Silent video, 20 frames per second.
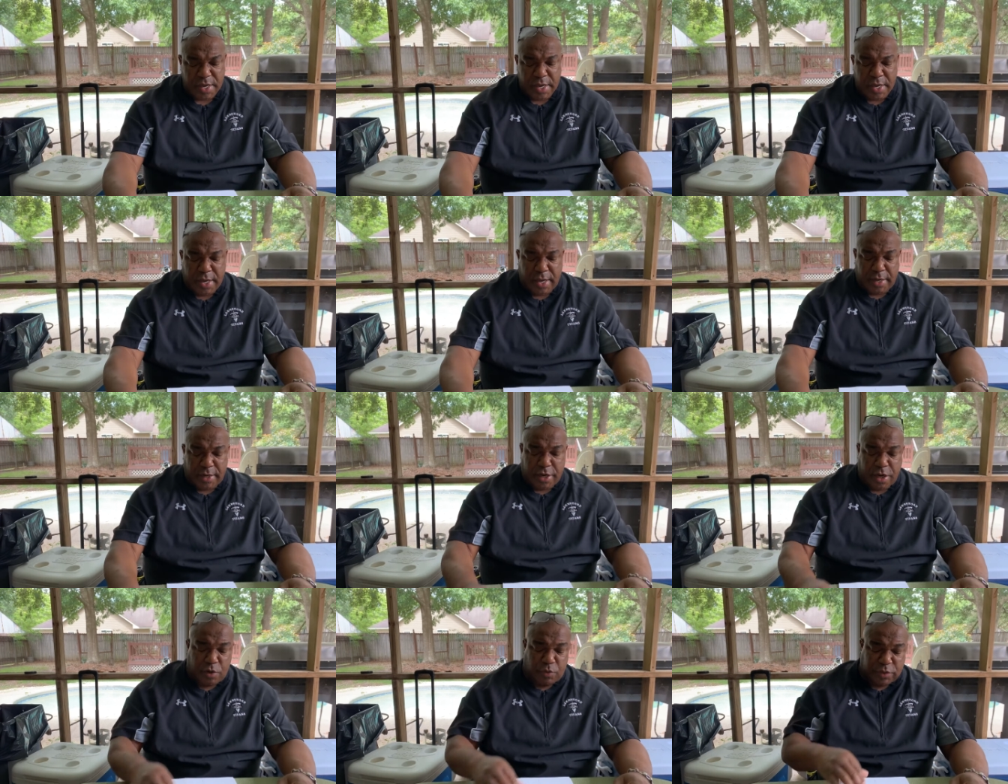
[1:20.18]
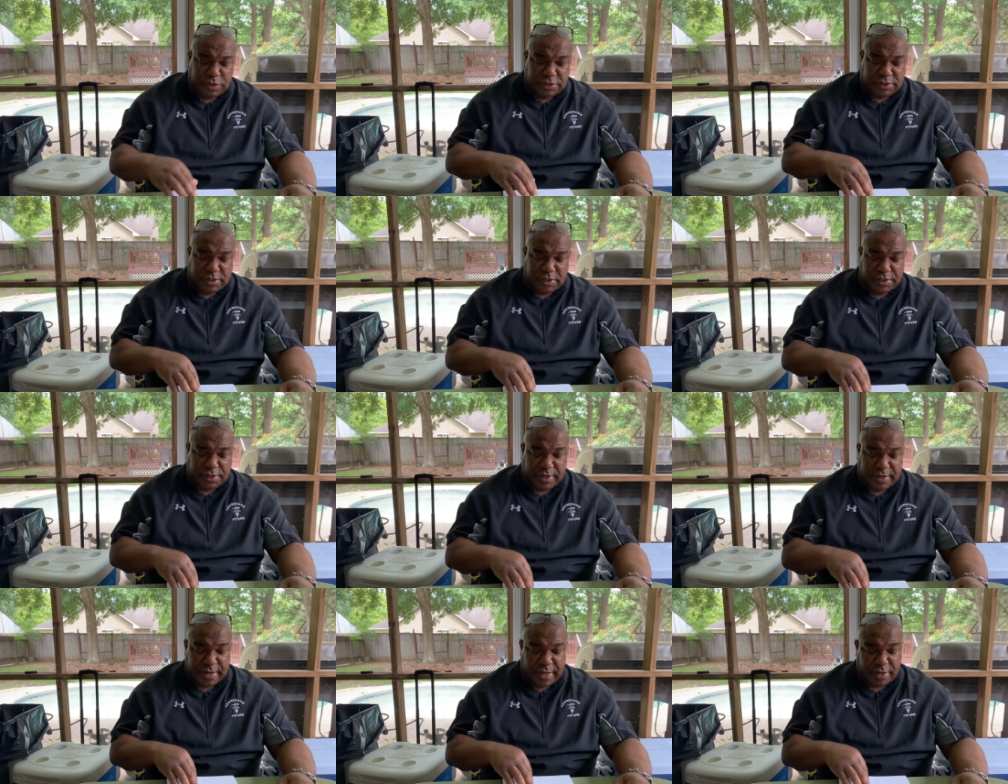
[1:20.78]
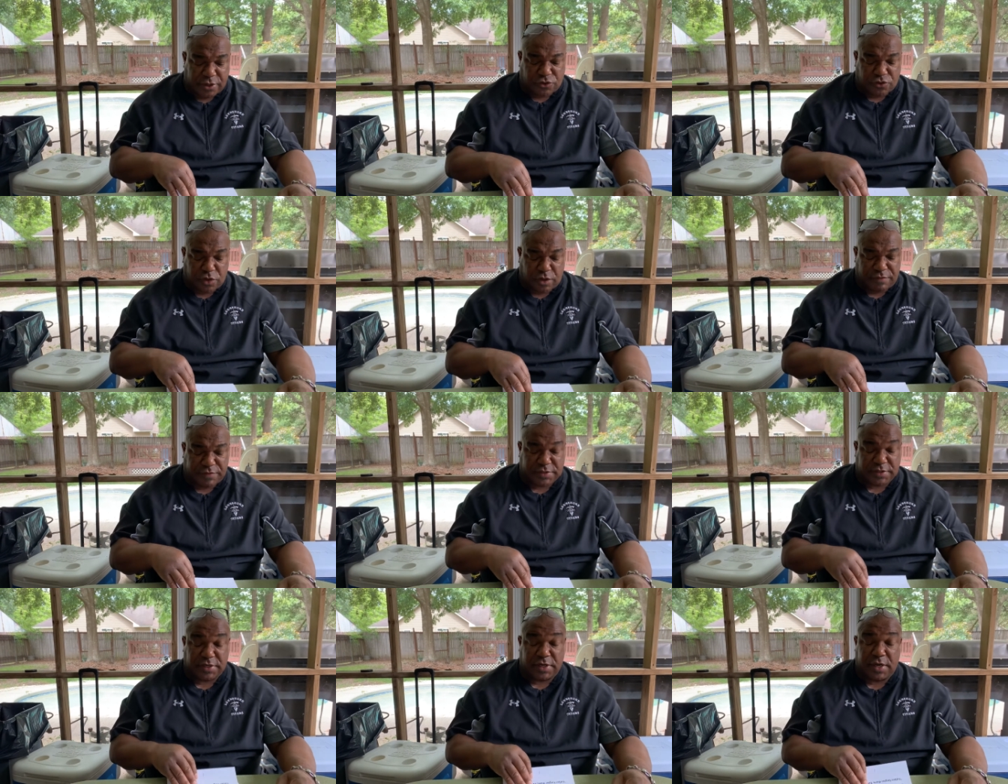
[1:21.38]
And here we see the nature of
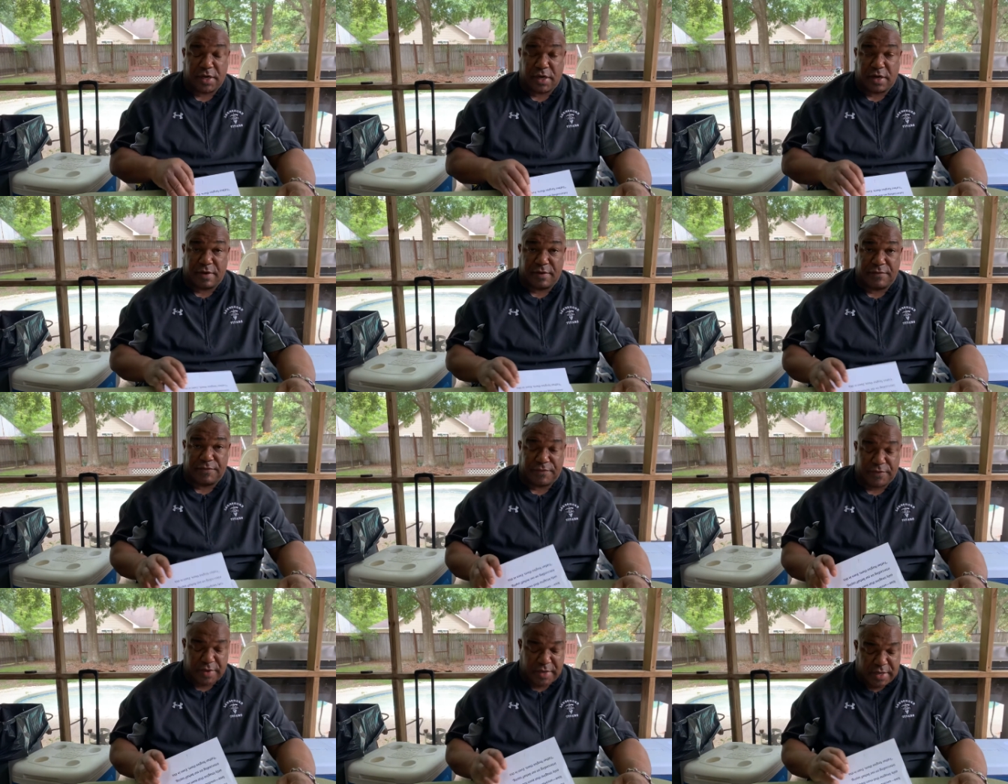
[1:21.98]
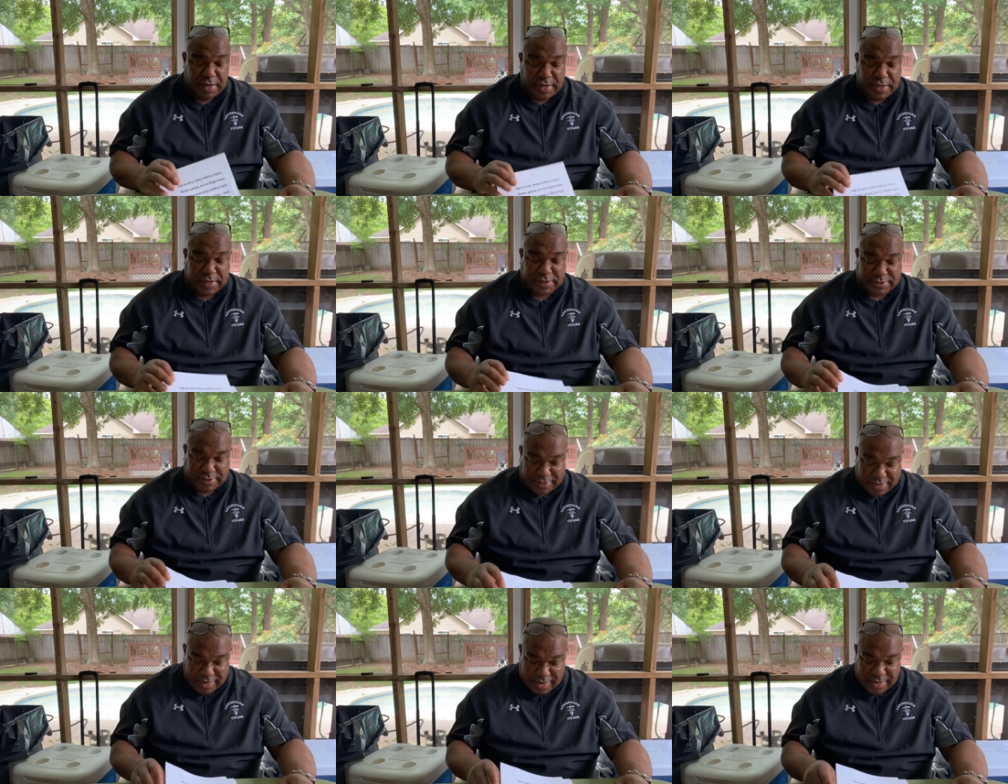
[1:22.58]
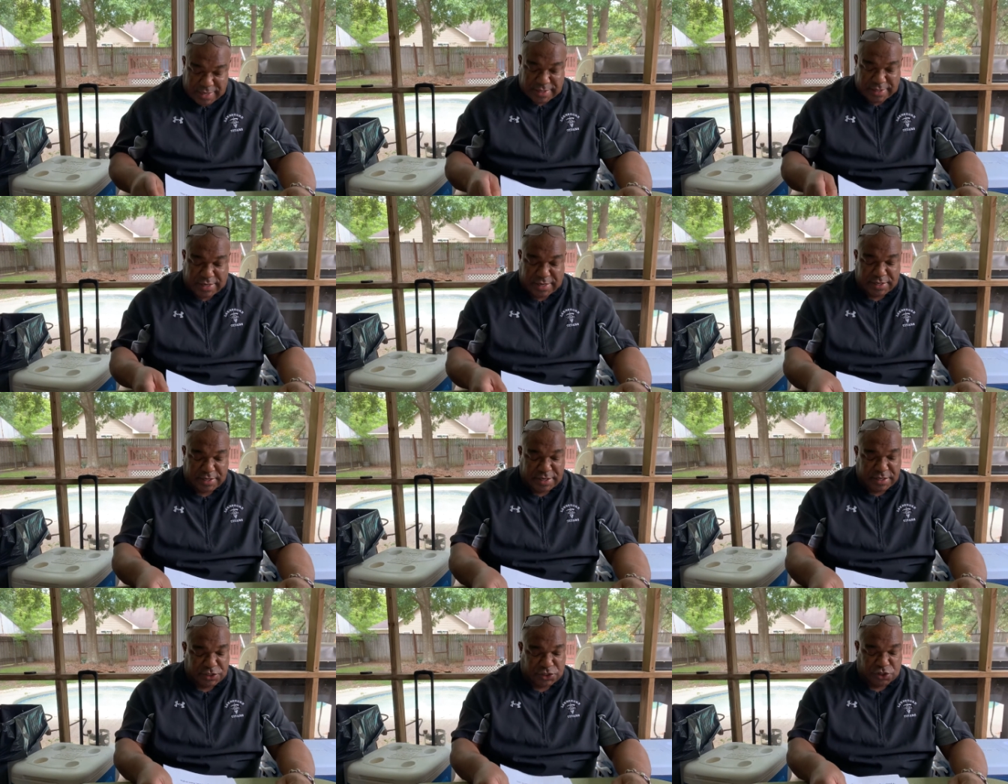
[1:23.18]
his love, his
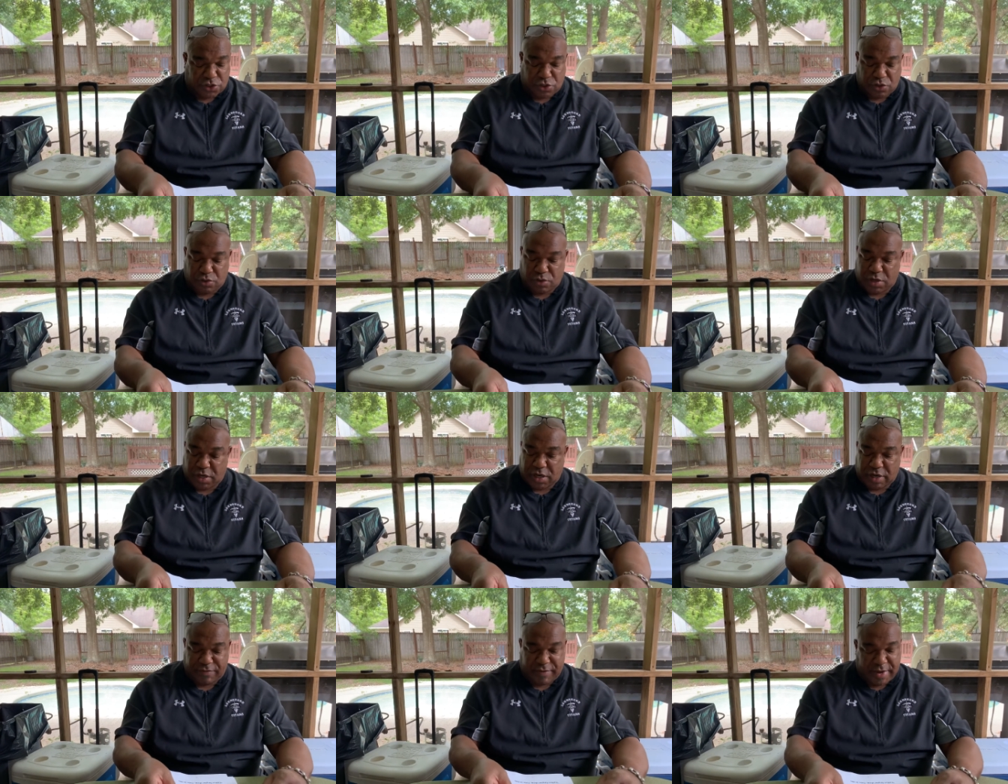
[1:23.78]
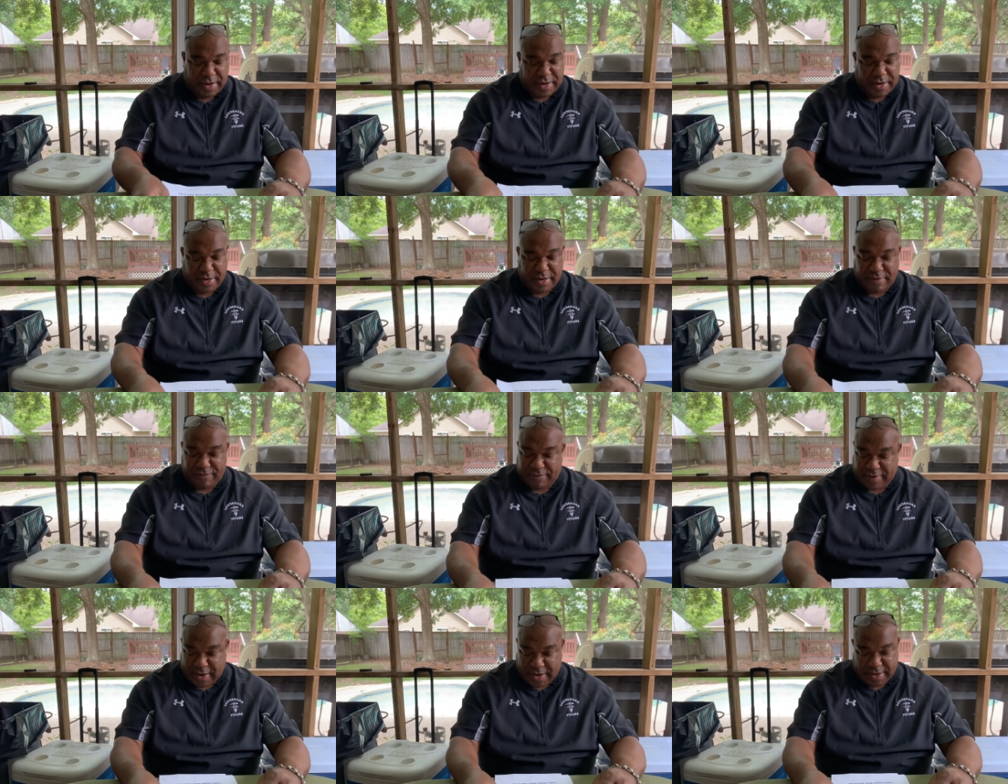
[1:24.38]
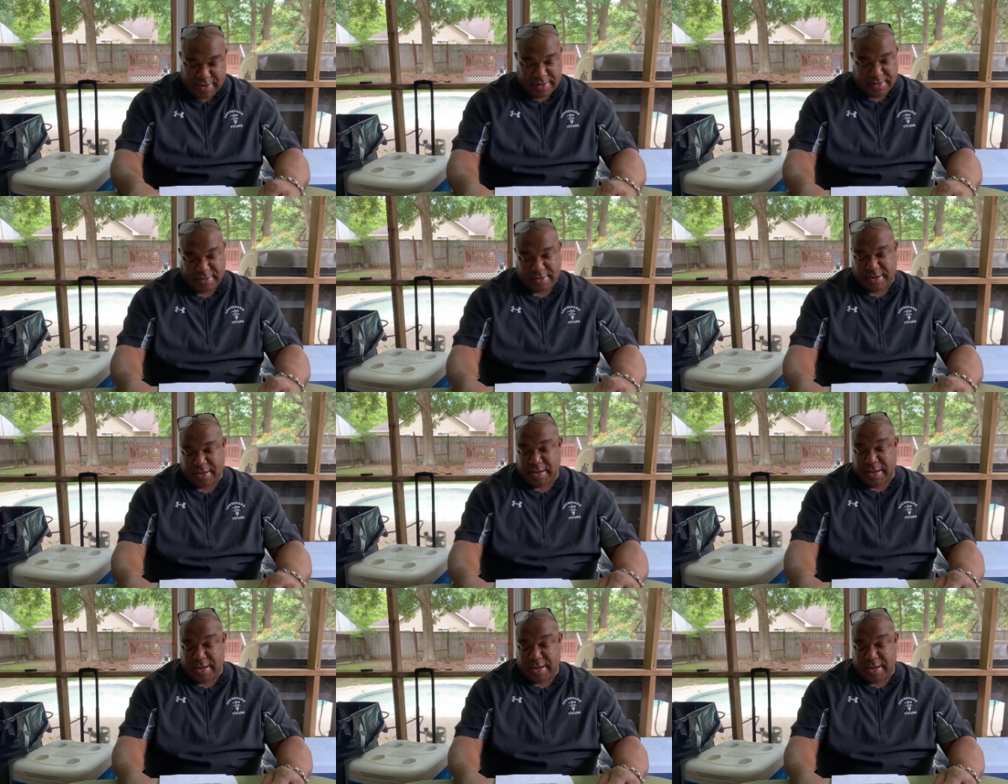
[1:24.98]
unconditional love and divine.